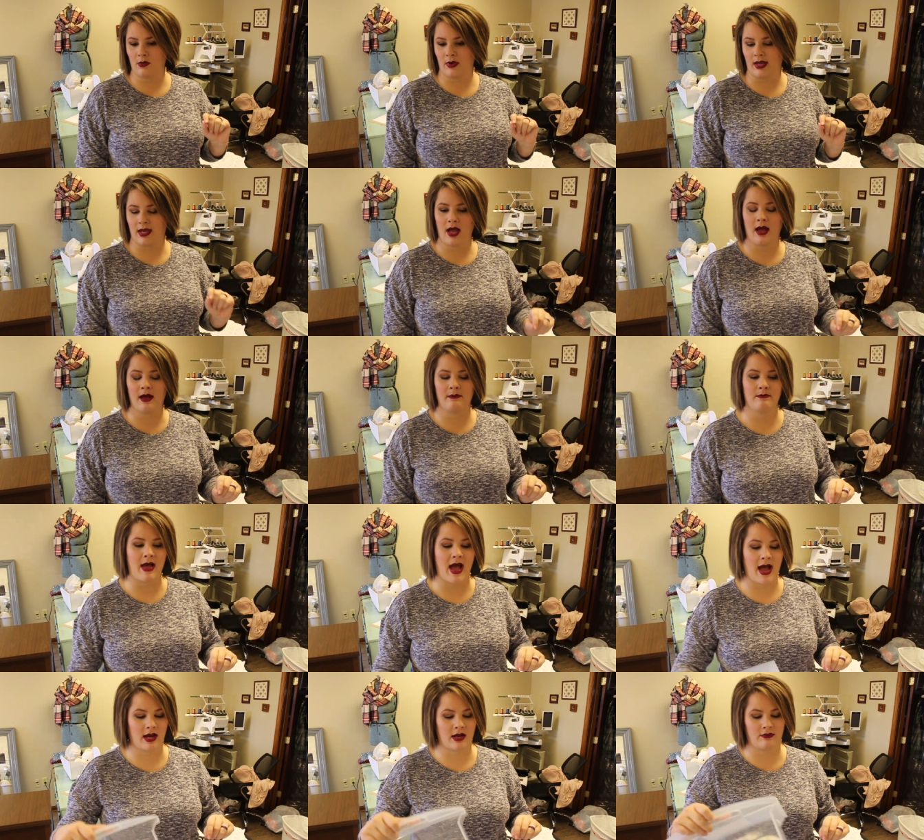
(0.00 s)
we come
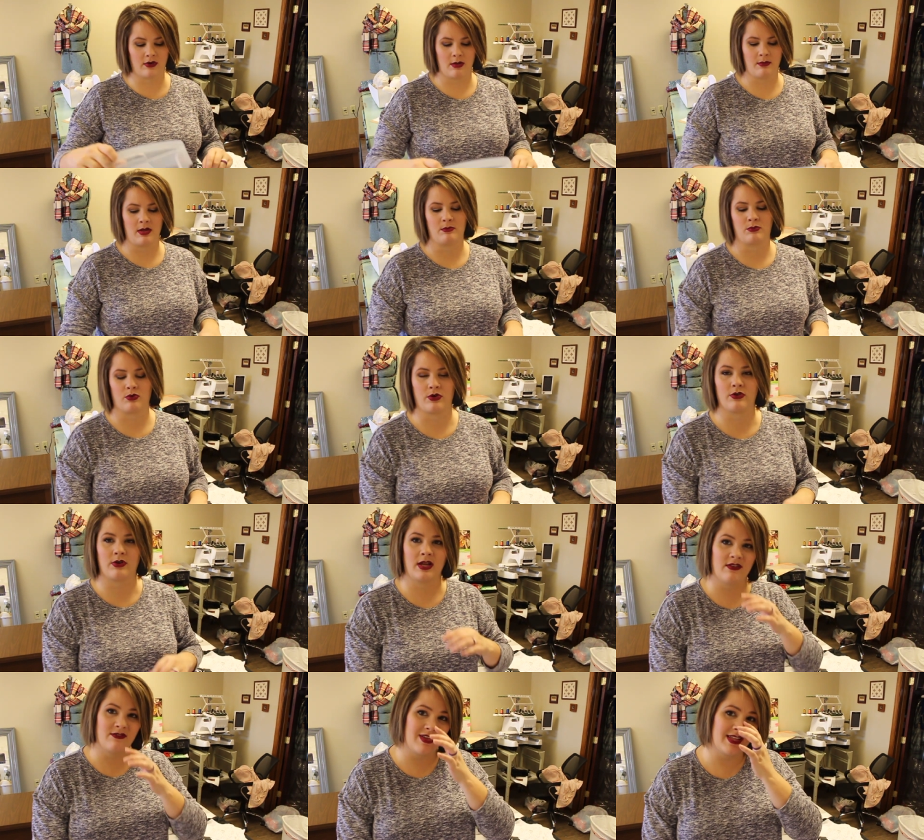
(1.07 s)
back from
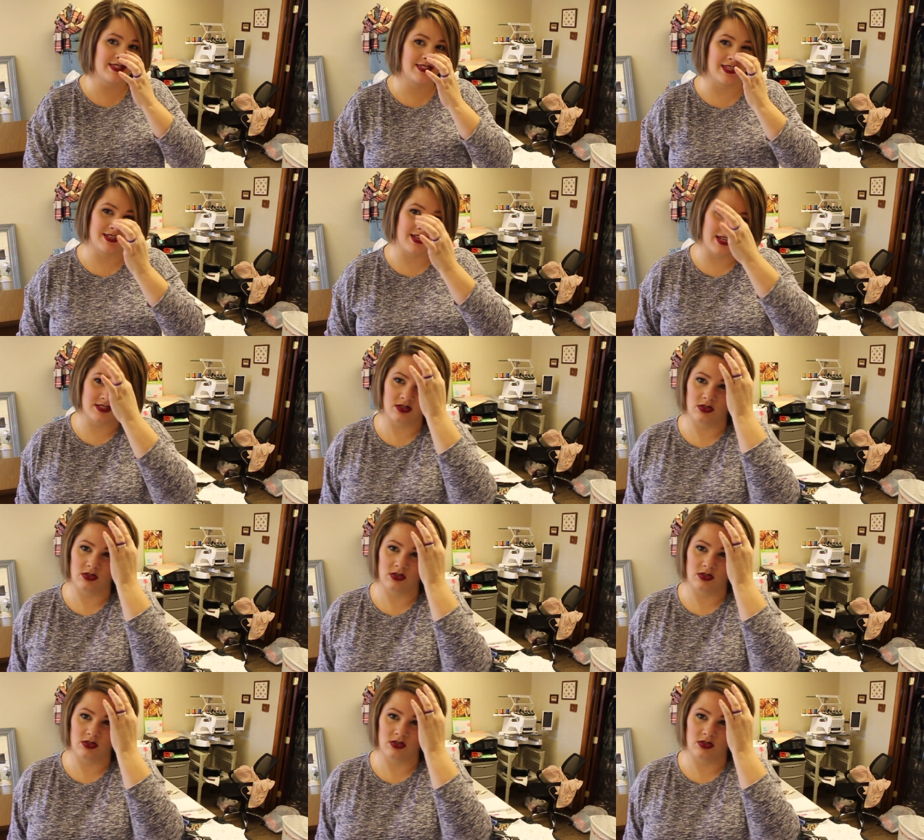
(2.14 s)
embroidery events that takes the